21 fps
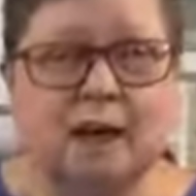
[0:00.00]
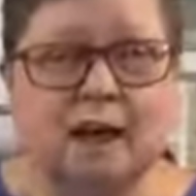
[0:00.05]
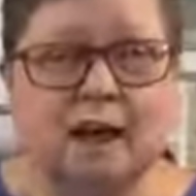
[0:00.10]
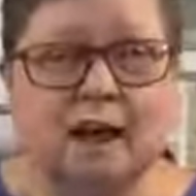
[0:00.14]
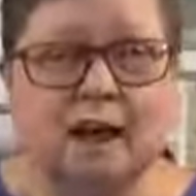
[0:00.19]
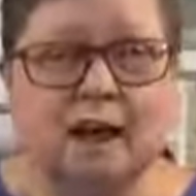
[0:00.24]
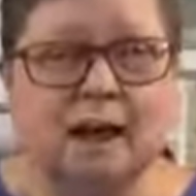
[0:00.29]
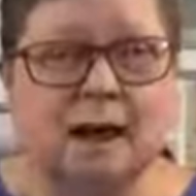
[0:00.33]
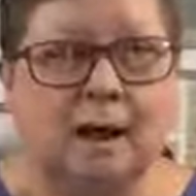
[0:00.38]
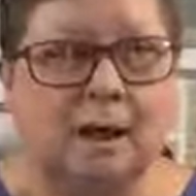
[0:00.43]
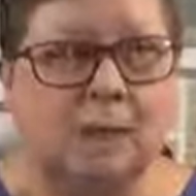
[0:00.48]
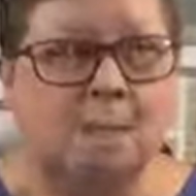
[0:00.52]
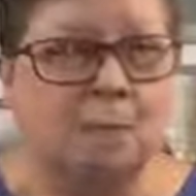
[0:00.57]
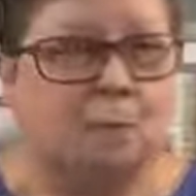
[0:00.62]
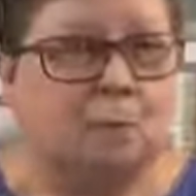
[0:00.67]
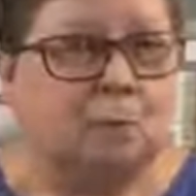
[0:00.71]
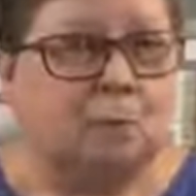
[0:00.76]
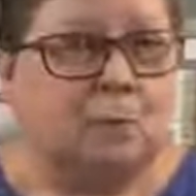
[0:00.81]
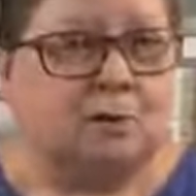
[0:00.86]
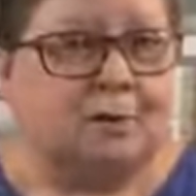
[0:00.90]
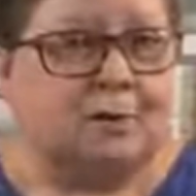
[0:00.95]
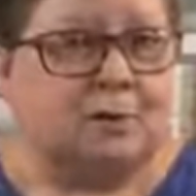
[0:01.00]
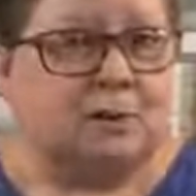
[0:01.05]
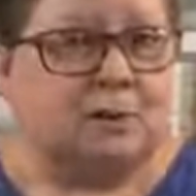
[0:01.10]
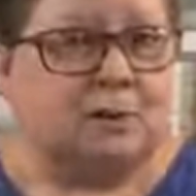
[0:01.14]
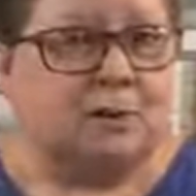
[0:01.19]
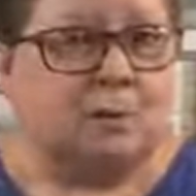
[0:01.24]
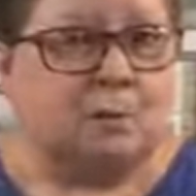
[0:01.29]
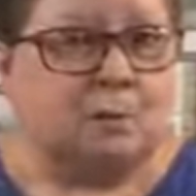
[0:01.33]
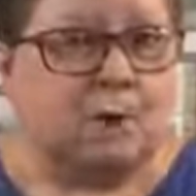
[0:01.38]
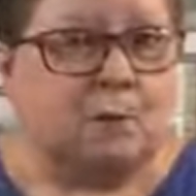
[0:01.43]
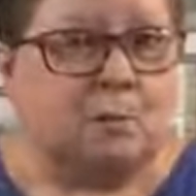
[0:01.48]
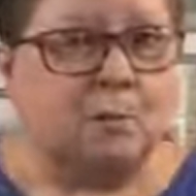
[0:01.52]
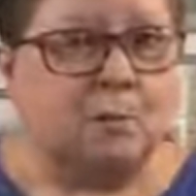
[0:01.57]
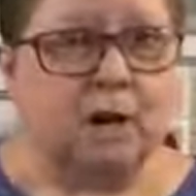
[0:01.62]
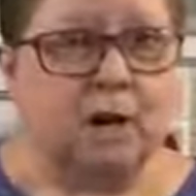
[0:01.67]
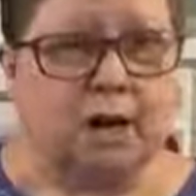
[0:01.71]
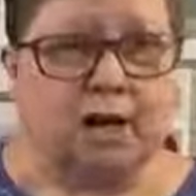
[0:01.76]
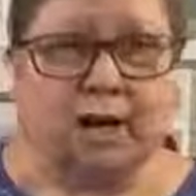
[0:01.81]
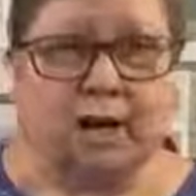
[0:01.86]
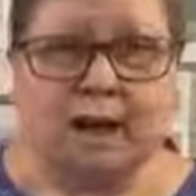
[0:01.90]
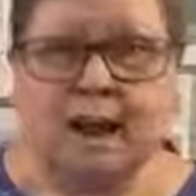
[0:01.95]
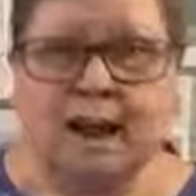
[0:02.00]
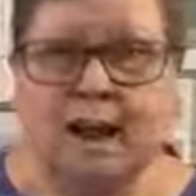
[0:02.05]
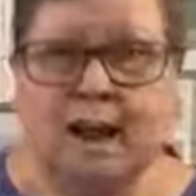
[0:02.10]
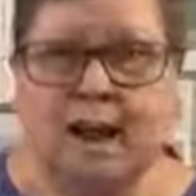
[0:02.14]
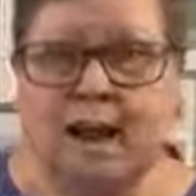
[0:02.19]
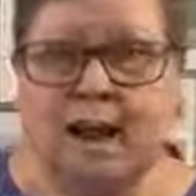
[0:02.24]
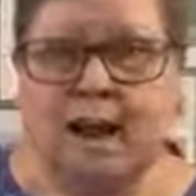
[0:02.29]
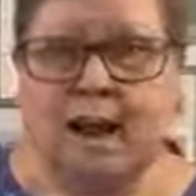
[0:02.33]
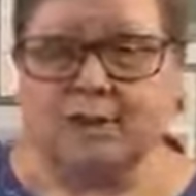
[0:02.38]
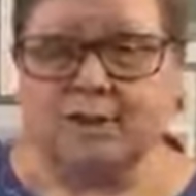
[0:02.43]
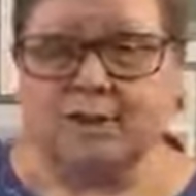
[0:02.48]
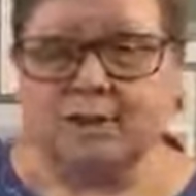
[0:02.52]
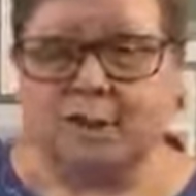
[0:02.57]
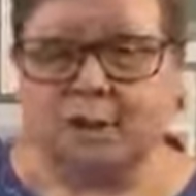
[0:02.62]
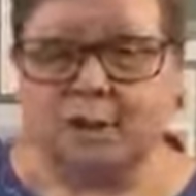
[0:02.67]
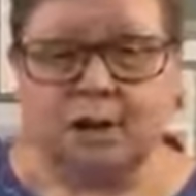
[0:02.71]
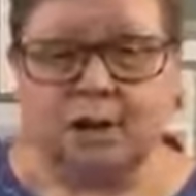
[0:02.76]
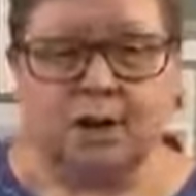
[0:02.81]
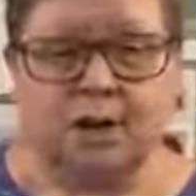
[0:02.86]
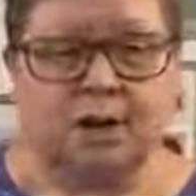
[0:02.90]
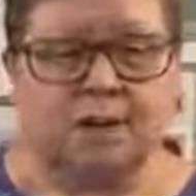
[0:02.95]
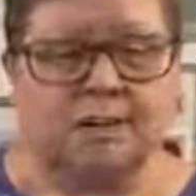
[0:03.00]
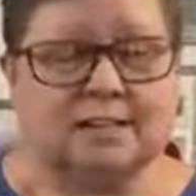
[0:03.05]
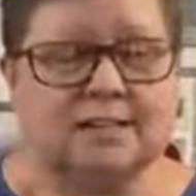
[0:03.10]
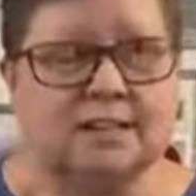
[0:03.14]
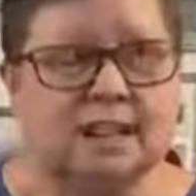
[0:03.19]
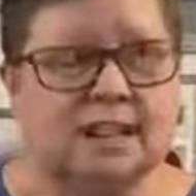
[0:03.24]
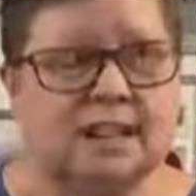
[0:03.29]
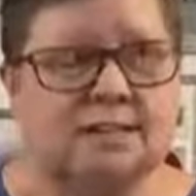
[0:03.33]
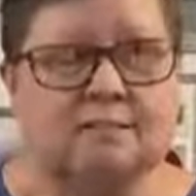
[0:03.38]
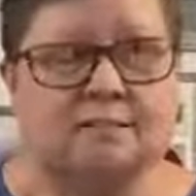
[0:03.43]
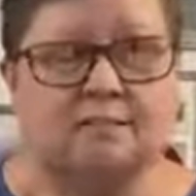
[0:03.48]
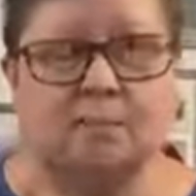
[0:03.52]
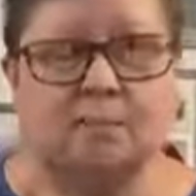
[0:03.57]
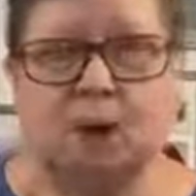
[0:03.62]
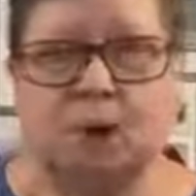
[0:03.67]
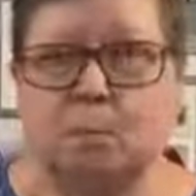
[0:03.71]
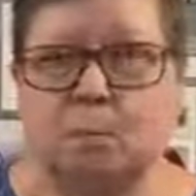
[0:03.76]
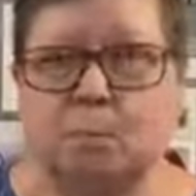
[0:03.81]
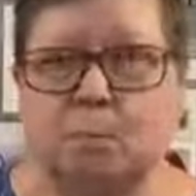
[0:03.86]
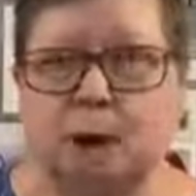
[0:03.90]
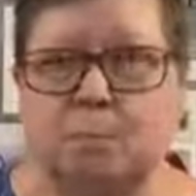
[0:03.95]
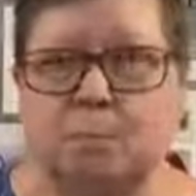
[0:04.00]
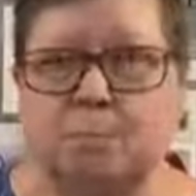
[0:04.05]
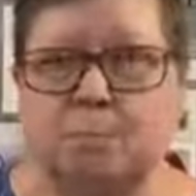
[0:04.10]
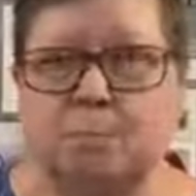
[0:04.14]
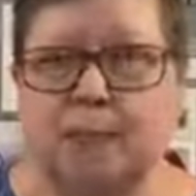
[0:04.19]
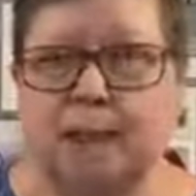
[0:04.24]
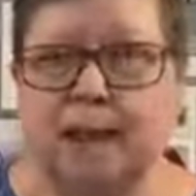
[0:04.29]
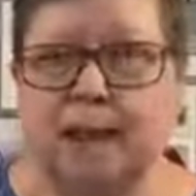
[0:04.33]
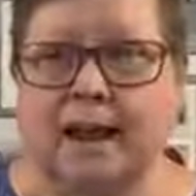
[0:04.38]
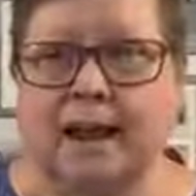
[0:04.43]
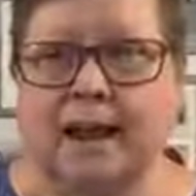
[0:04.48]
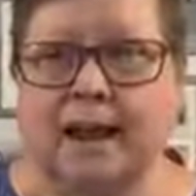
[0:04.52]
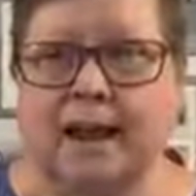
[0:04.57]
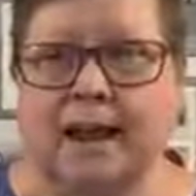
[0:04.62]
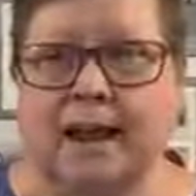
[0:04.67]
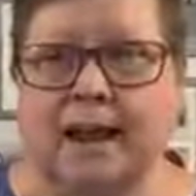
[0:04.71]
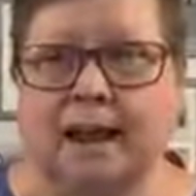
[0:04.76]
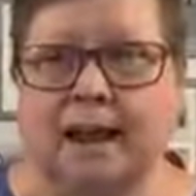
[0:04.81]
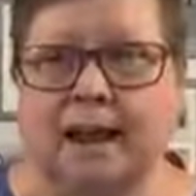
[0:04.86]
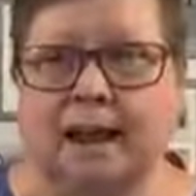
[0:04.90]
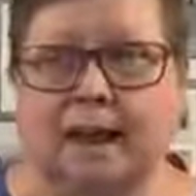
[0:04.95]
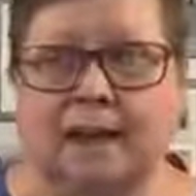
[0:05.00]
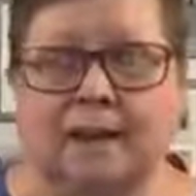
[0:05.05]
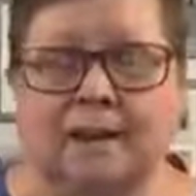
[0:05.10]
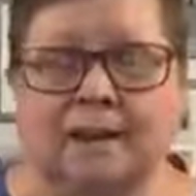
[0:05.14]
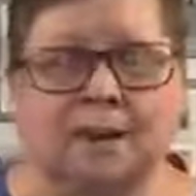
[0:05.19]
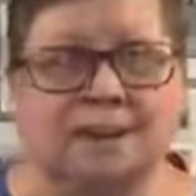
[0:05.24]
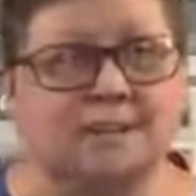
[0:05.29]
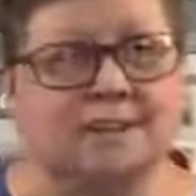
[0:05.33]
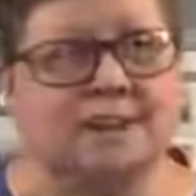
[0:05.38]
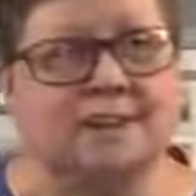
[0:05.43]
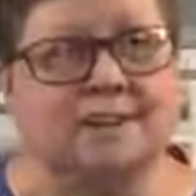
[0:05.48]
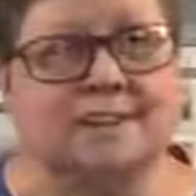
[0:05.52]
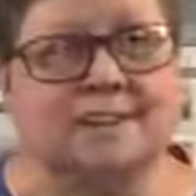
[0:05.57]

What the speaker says: We'll see you tomorrow morning. I should be here at 10, not a problem, and I'll talk